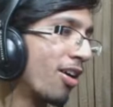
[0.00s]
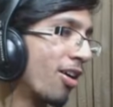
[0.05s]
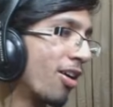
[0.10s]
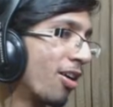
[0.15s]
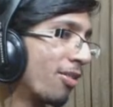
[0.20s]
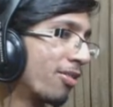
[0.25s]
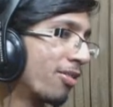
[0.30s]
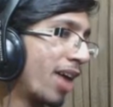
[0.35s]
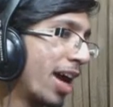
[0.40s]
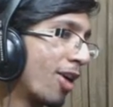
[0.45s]

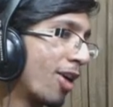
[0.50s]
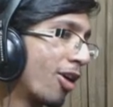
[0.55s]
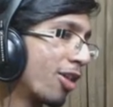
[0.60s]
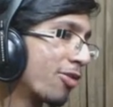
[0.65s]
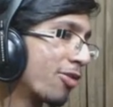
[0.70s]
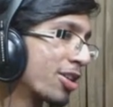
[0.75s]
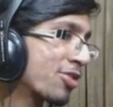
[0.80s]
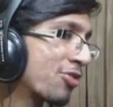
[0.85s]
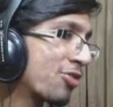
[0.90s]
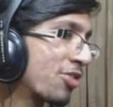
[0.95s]
Oh, I
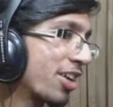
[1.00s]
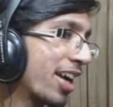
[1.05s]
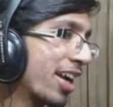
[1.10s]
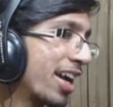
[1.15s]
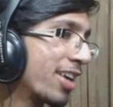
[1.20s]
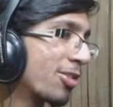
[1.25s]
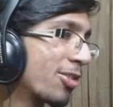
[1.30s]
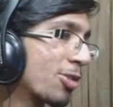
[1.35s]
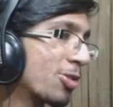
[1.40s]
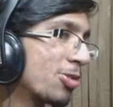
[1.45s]
always
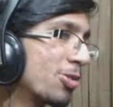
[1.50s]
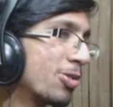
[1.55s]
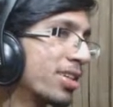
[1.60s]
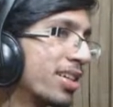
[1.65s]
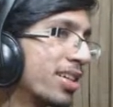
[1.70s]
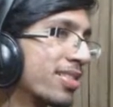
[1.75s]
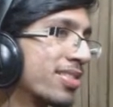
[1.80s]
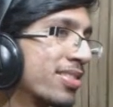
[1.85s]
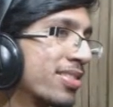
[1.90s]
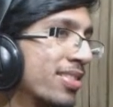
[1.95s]
forget to do
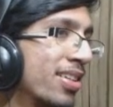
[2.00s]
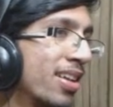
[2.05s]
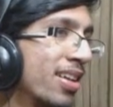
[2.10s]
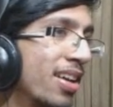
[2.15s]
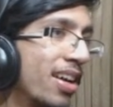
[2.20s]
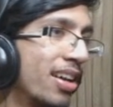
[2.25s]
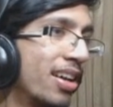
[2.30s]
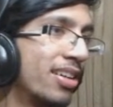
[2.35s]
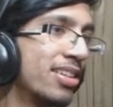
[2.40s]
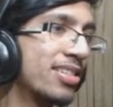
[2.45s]
this
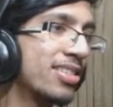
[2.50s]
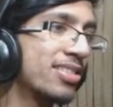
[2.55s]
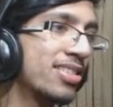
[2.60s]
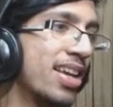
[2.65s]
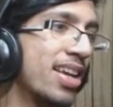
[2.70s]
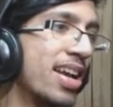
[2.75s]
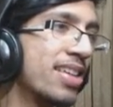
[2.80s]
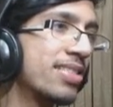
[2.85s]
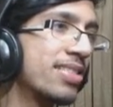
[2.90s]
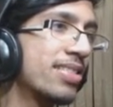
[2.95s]
these
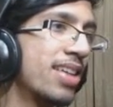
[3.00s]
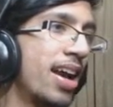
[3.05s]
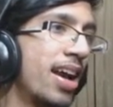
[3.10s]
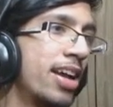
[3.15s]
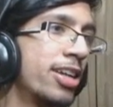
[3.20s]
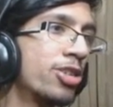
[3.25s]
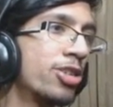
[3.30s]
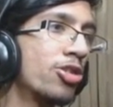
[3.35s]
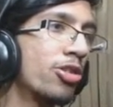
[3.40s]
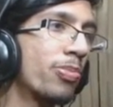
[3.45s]
days. Yeah,
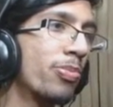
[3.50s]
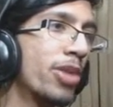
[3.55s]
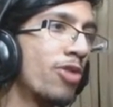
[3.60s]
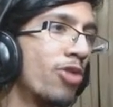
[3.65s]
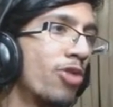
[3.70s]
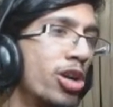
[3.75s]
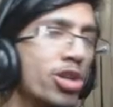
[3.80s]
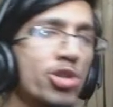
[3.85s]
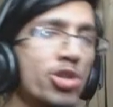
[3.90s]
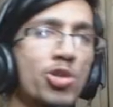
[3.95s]
it took me
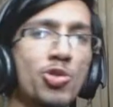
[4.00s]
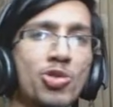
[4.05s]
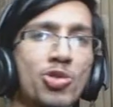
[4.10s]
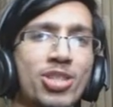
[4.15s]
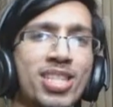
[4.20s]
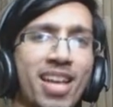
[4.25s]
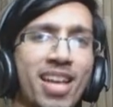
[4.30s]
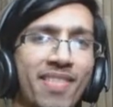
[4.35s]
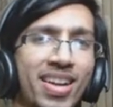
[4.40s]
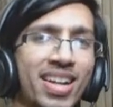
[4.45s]

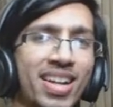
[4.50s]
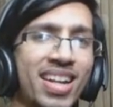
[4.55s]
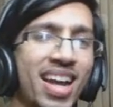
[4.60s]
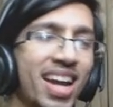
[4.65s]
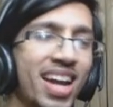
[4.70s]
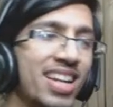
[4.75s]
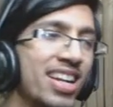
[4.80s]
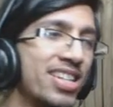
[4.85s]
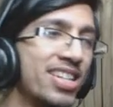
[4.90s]
1279